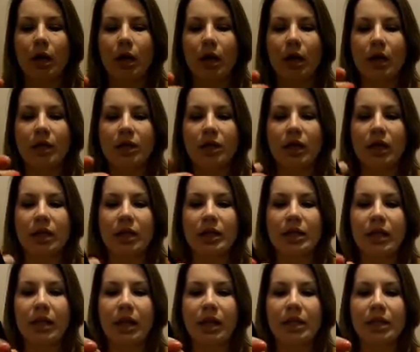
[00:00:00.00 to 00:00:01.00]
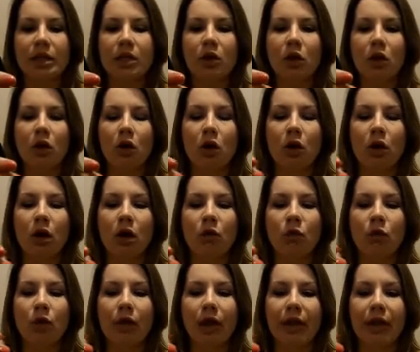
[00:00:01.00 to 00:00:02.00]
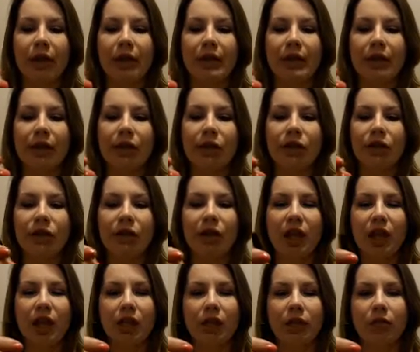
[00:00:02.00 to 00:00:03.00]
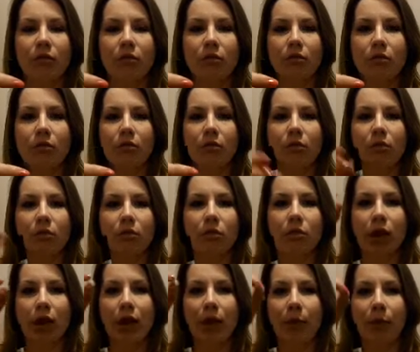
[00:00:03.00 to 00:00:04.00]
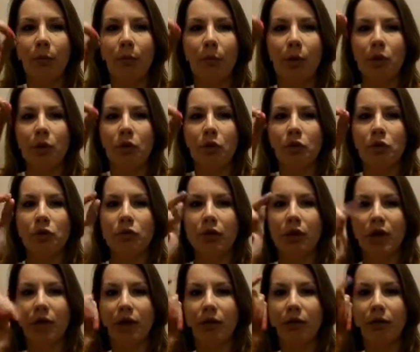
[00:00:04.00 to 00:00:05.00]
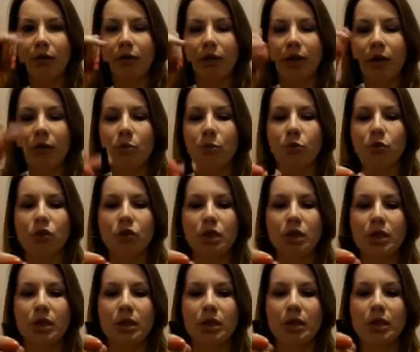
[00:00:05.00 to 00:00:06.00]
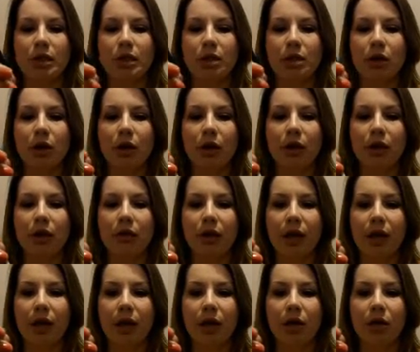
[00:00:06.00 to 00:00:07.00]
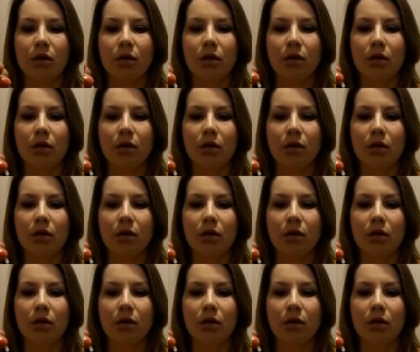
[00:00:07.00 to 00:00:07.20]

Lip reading: and as you can see it's not got a really thin, one of those really thin brushes, it's quite a thick